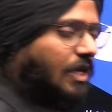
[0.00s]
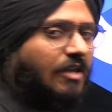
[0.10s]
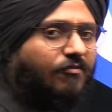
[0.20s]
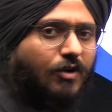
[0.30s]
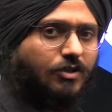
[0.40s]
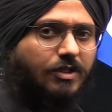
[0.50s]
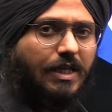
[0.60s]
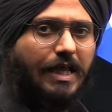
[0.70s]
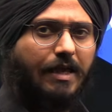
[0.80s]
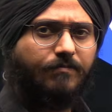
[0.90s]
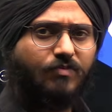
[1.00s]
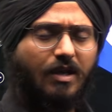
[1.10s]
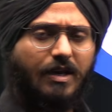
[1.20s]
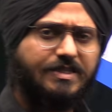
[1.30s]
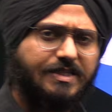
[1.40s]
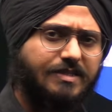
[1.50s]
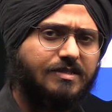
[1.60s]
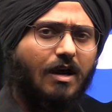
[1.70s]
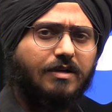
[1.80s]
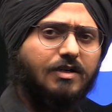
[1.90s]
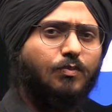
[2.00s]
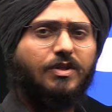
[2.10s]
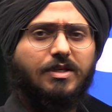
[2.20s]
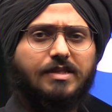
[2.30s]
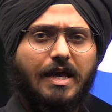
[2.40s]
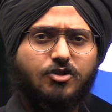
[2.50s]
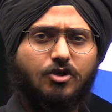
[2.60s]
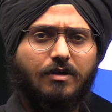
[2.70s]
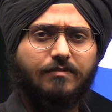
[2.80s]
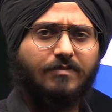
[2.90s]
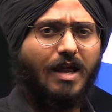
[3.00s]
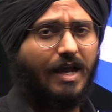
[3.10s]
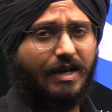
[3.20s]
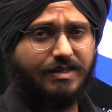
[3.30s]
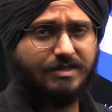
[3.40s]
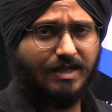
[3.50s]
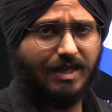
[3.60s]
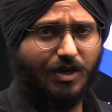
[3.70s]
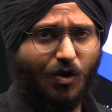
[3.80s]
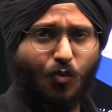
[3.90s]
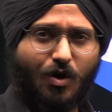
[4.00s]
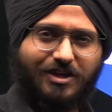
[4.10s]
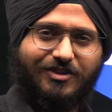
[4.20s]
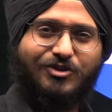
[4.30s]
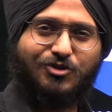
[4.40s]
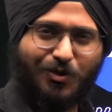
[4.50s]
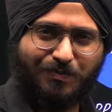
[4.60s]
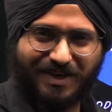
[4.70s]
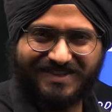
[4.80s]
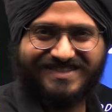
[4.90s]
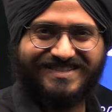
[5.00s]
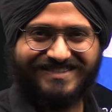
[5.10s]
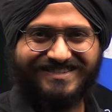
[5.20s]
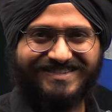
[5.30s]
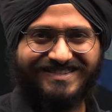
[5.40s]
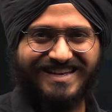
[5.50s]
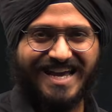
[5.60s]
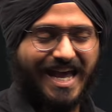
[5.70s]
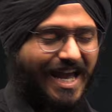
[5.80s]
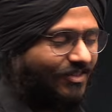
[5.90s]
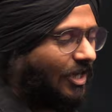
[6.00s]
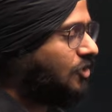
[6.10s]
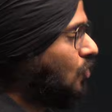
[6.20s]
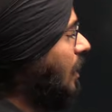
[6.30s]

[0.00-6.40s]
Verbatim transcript: any further delay, let's get started with this lecture and let's see what are the topics. There is